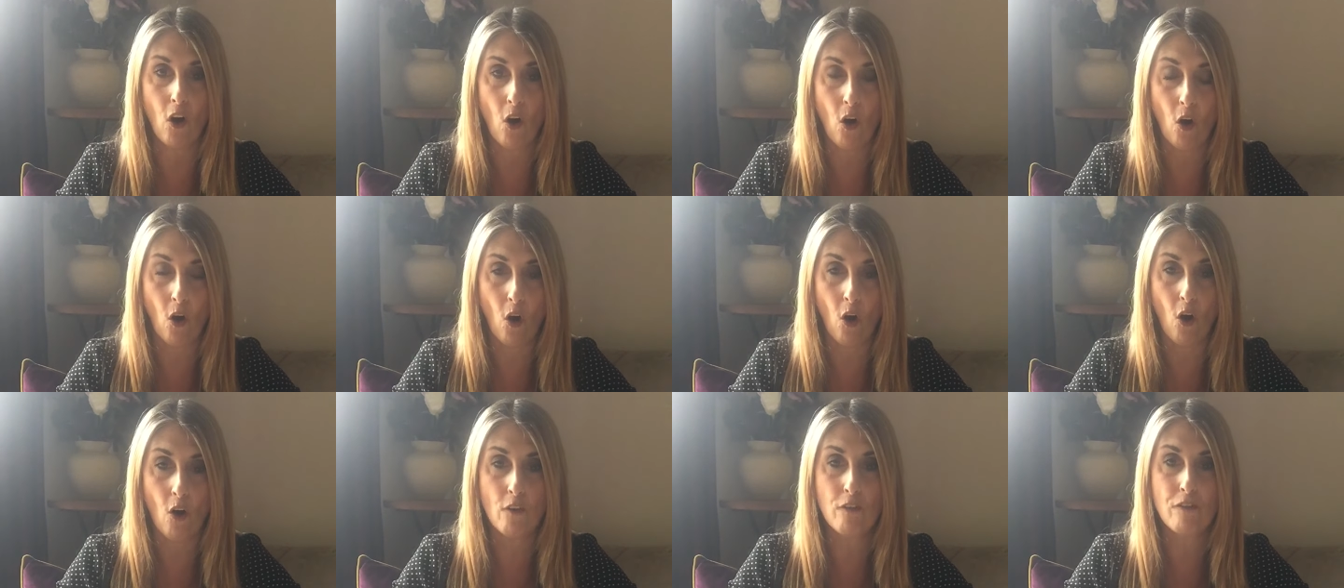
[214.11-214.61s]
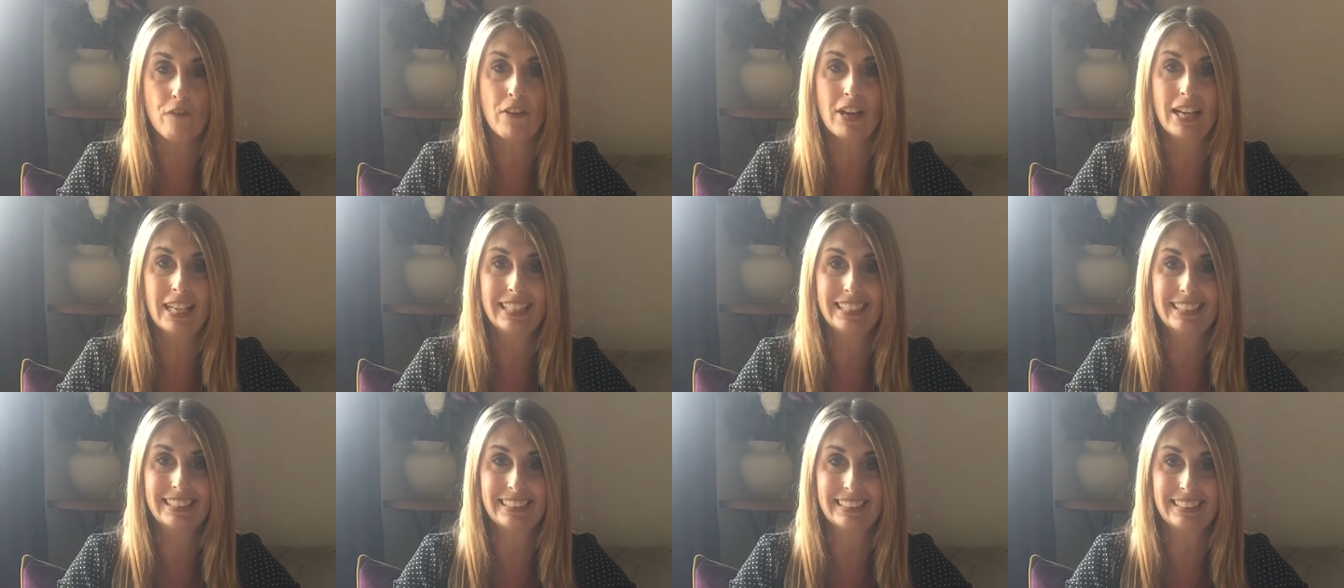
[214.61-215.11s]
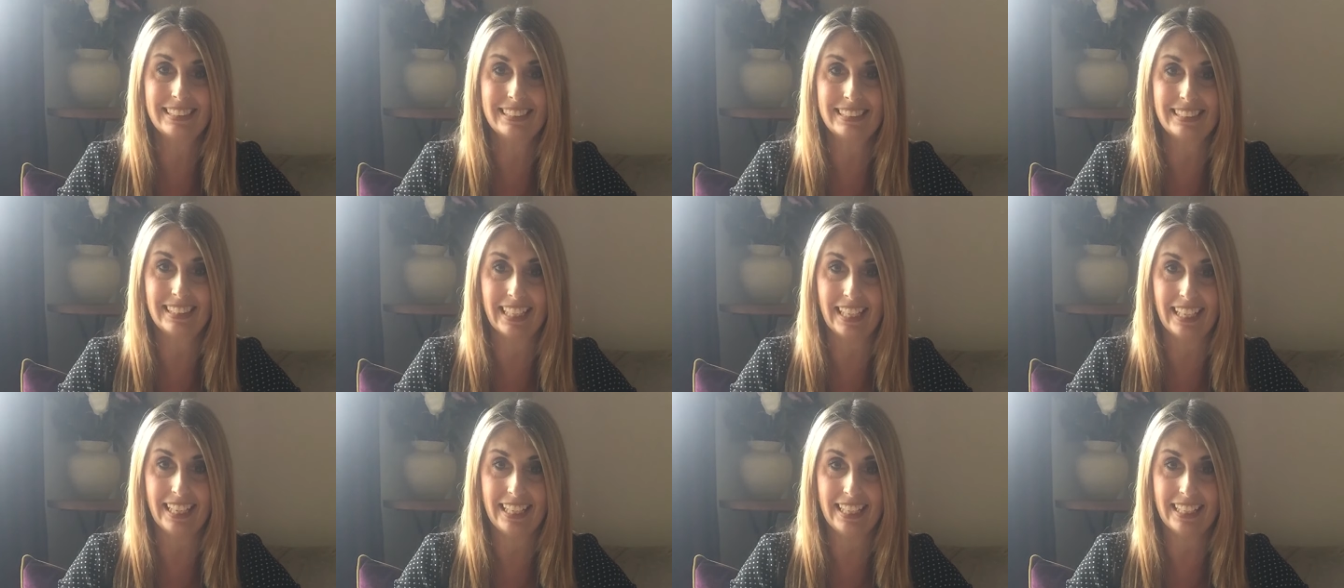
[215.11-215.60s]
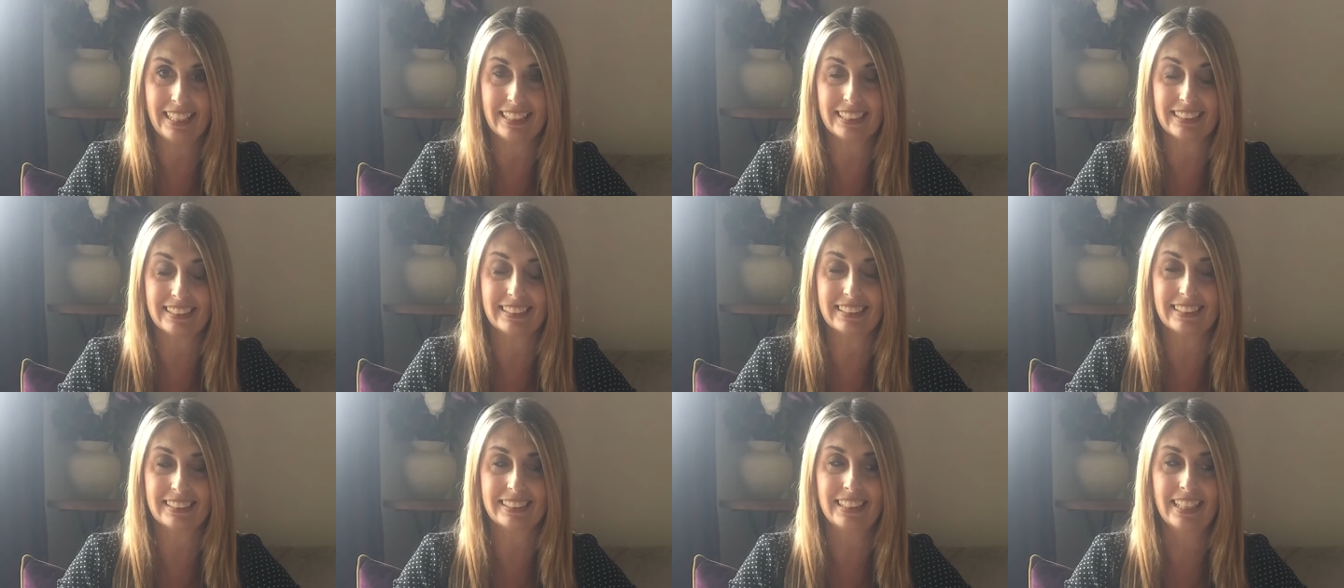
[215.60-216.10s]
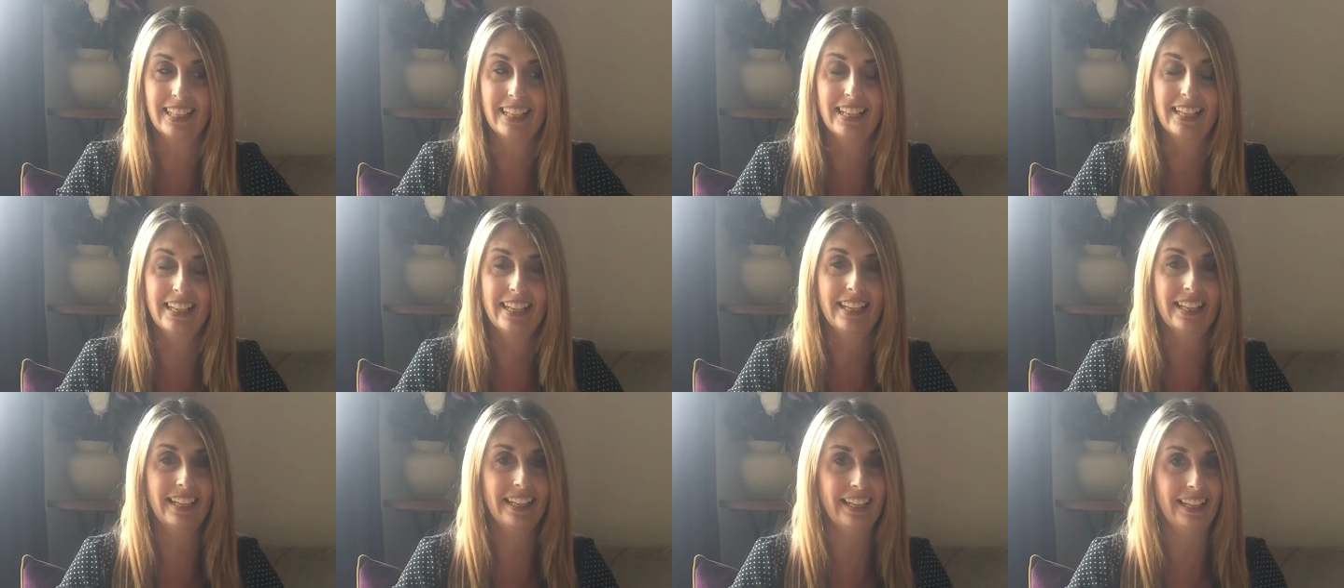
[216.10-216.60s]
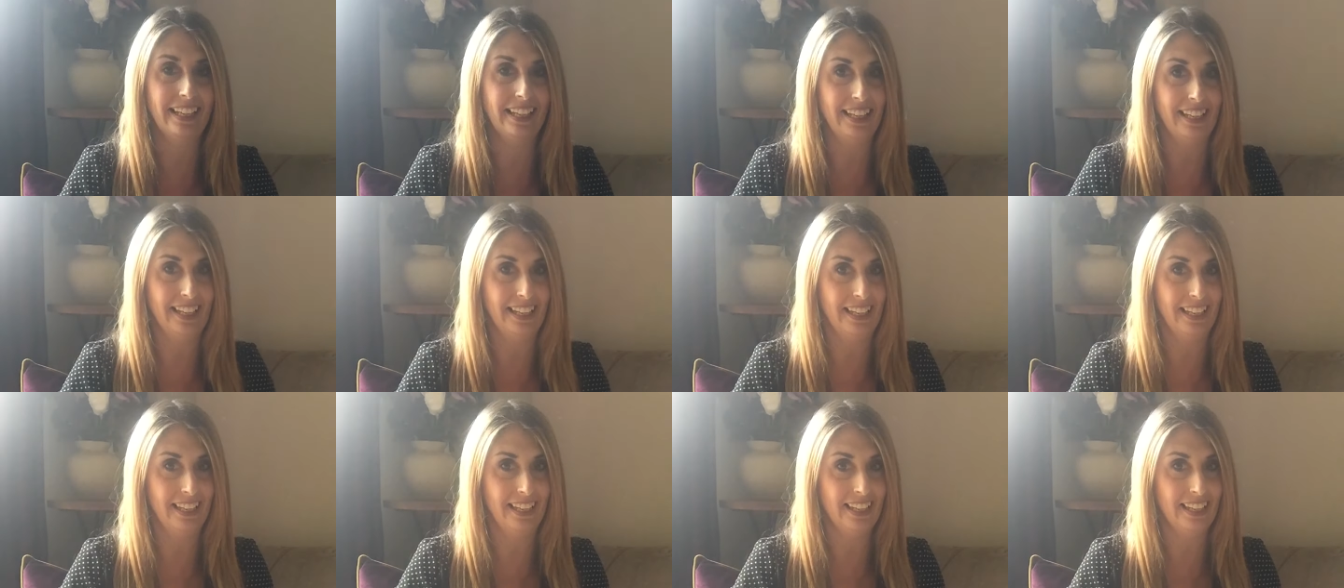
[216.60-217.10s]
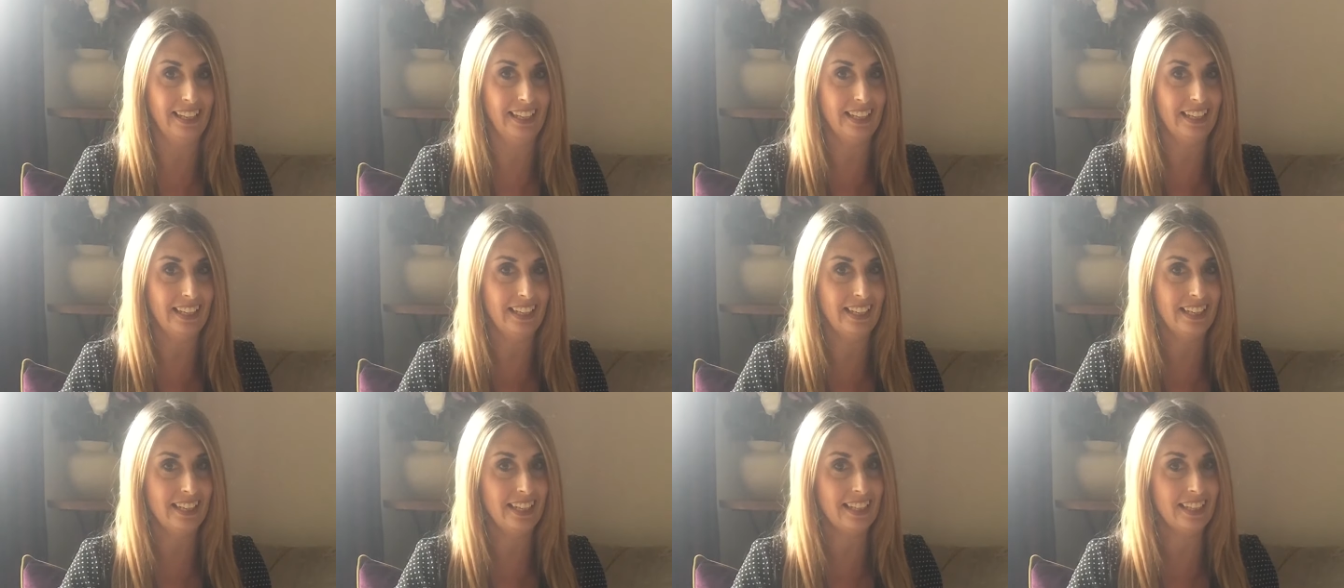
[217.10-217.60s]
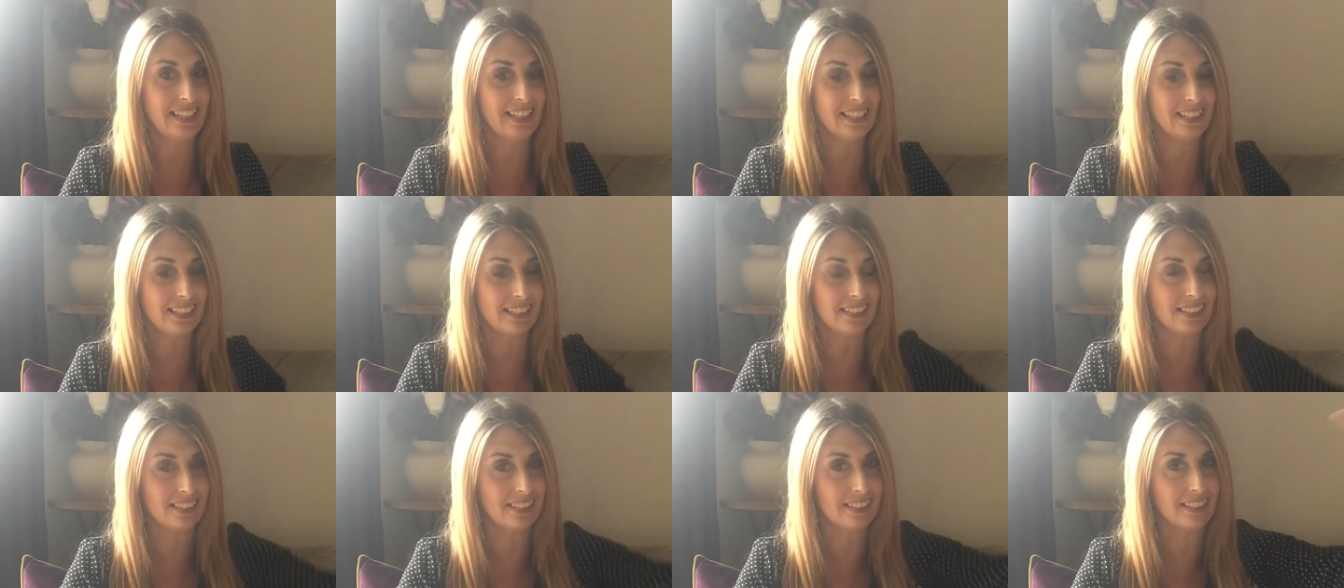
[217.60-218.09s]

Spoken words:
of 6 is,